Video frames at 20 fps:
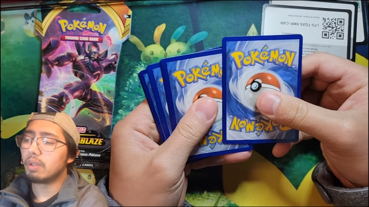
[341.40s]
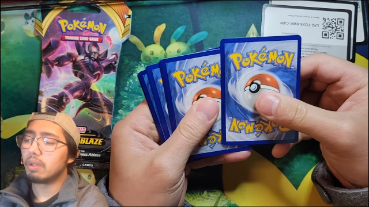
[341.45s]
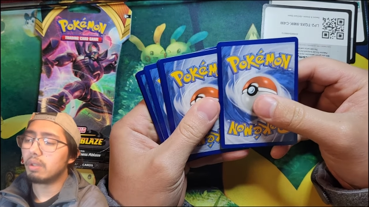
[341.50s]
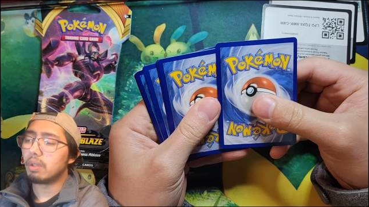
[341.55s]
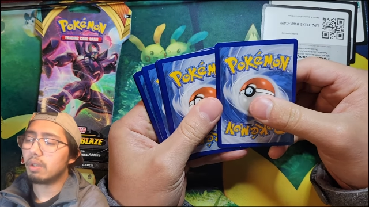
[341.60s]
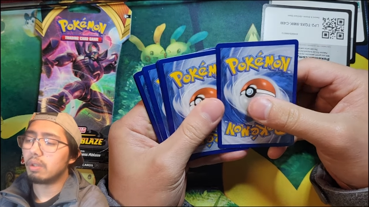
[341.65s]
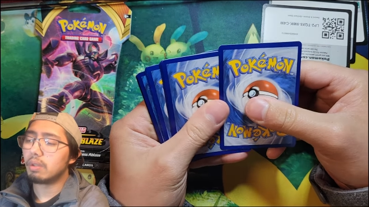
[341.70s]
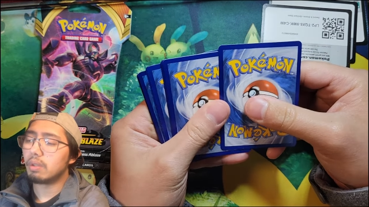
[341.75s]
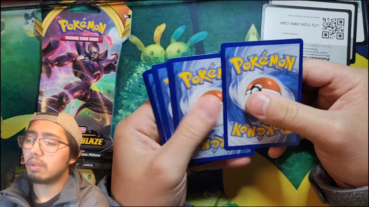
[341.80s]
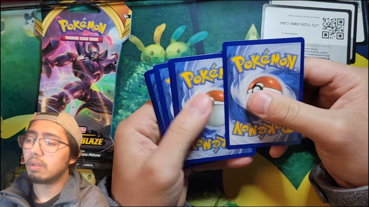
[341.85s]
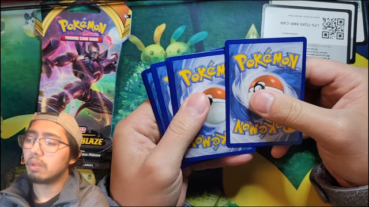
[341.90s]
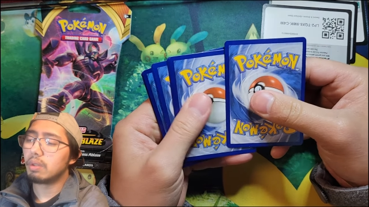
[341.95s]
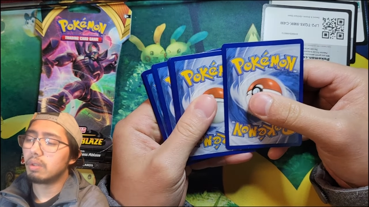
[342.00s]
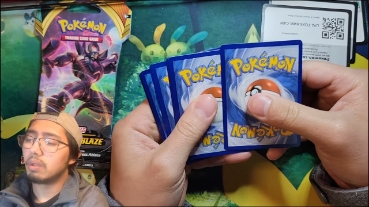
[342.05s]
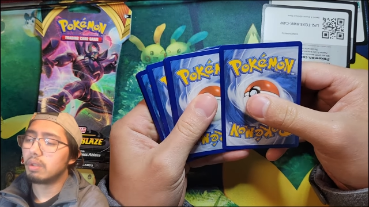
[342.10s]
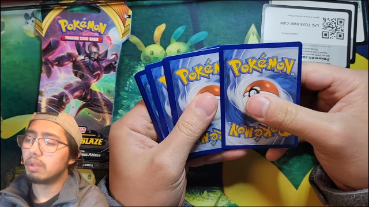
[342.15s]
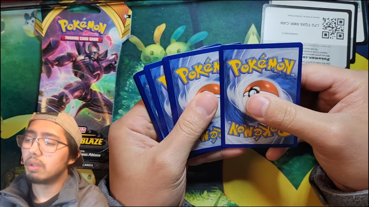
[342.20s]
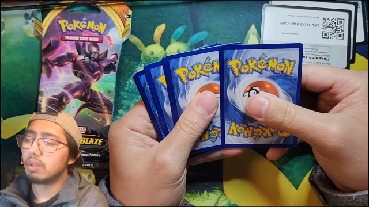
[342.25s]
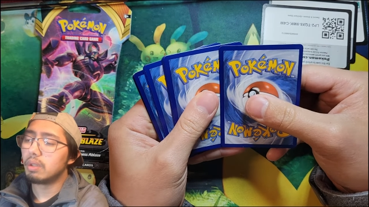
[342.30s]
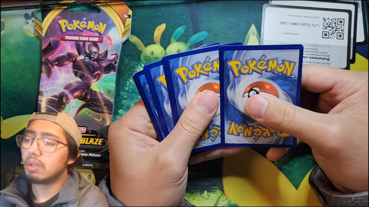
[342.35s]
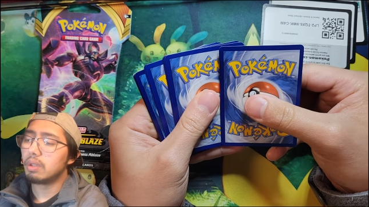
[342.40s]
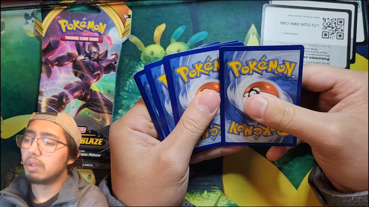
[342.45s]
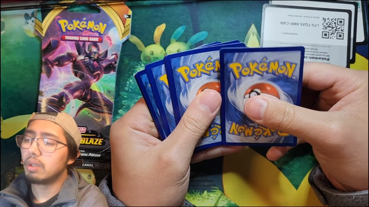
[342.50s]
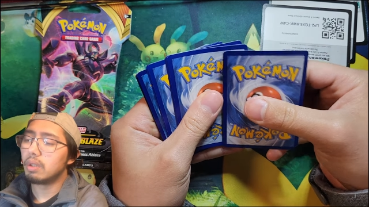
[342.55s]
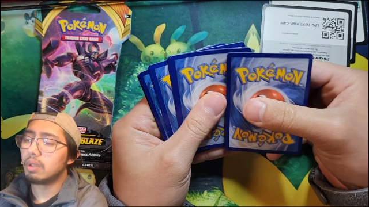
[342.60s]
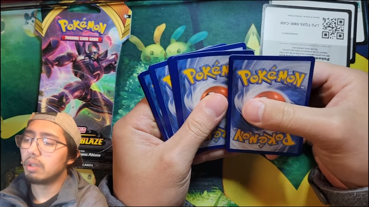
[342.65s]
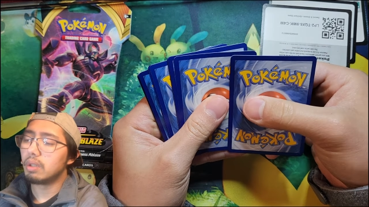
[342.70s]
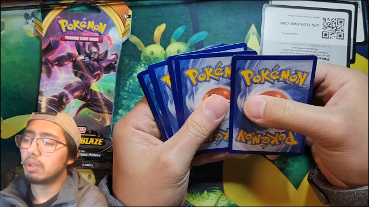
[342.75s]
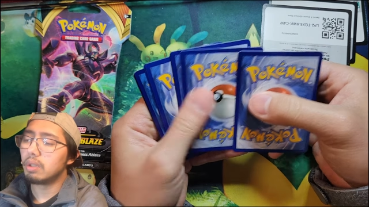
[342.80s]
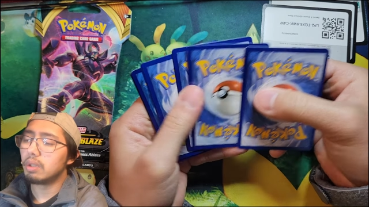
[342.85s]

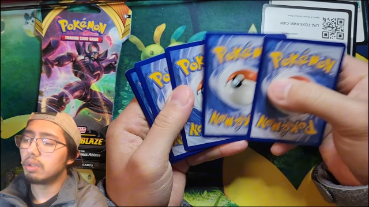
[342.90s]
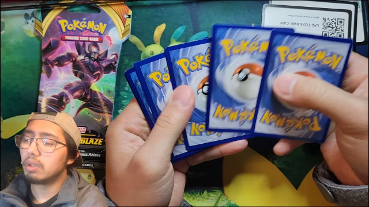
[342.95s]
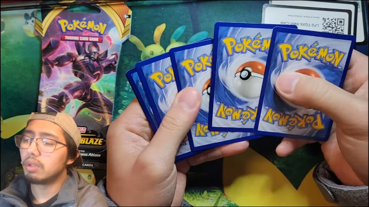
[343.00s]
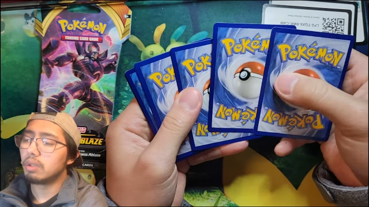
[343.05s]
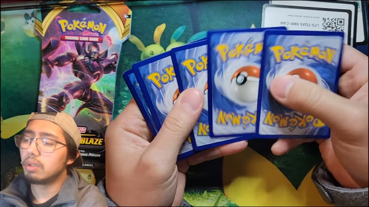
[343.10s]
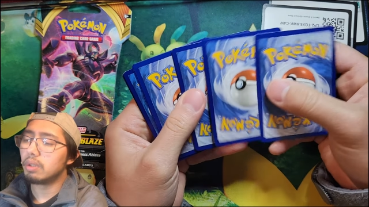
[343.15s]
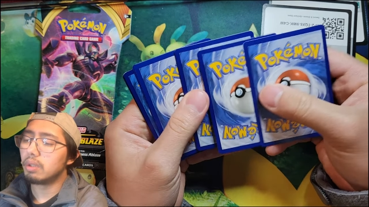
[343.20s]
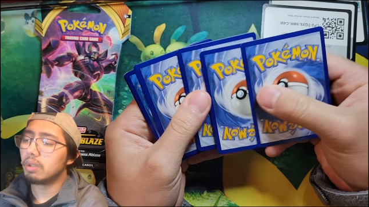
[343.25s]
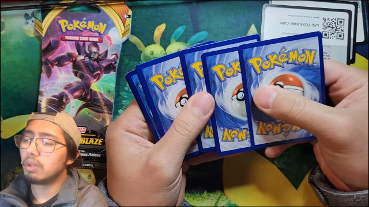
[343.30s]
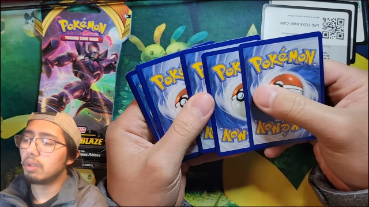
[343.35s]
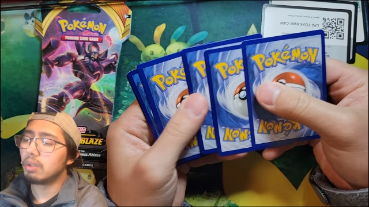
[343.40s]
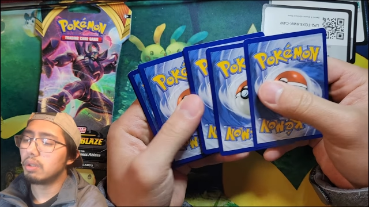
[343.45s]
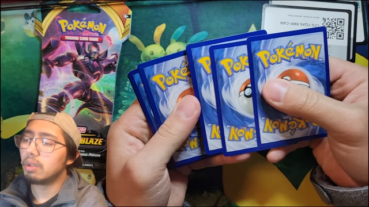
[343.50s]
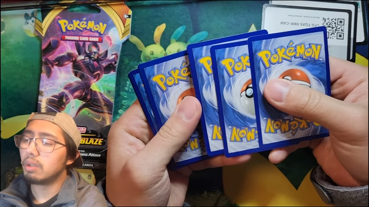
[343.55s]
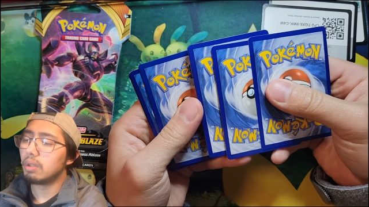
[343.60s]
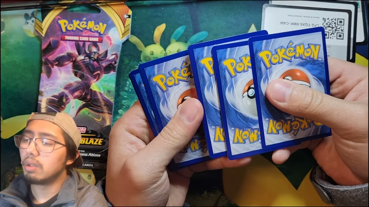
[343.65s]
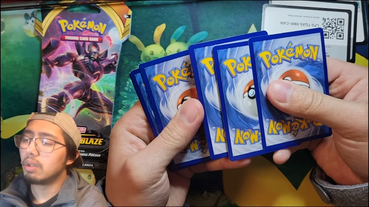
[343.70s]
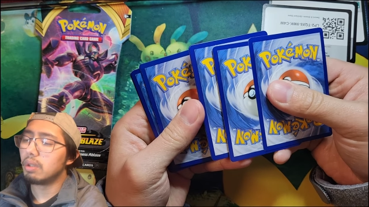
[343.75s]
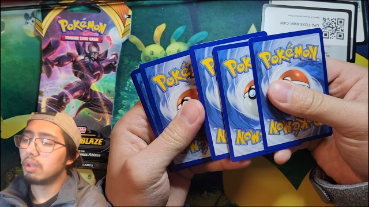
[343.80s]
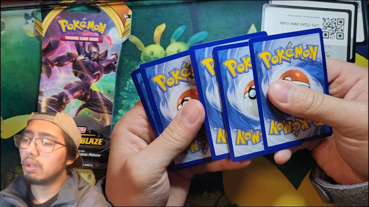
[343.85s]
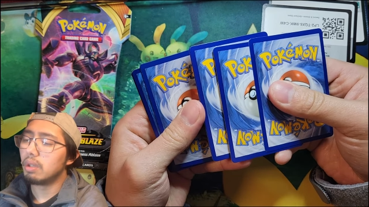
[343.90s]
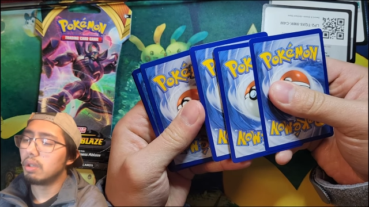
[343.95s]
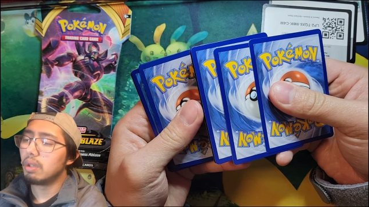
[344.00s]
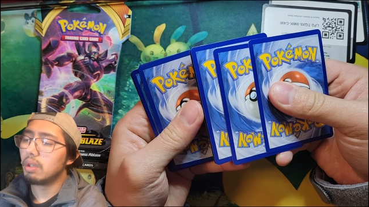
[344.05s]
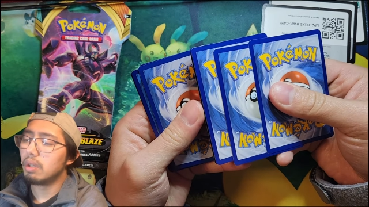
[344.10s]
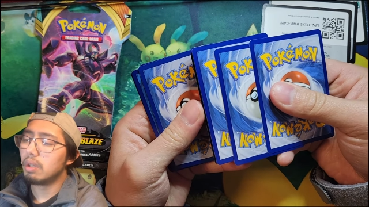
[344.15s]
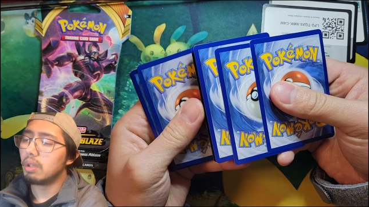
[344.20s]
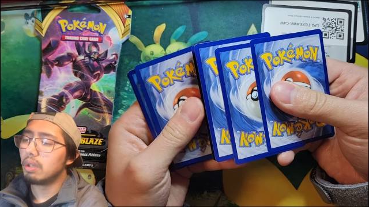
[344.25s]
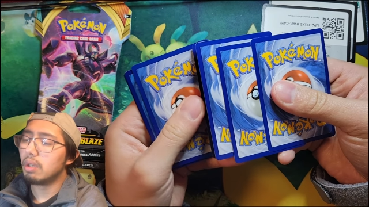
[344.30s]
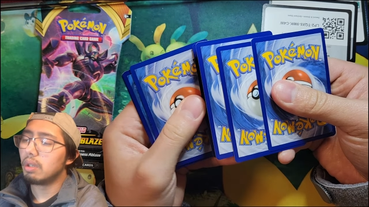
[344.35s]

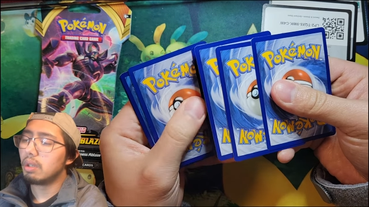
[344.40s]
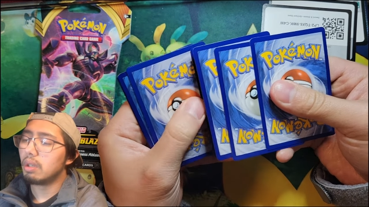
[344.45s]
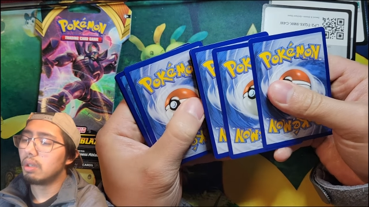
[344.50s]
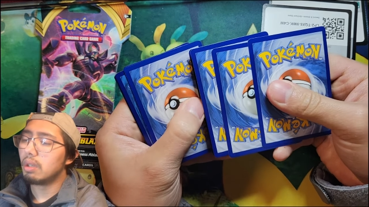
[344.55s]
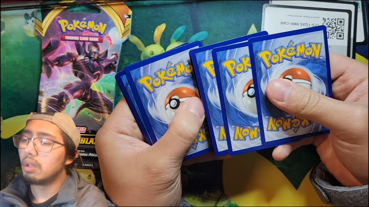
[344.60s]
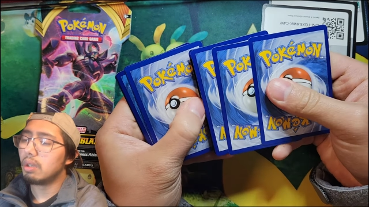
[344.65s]
No one is speaking in this clip.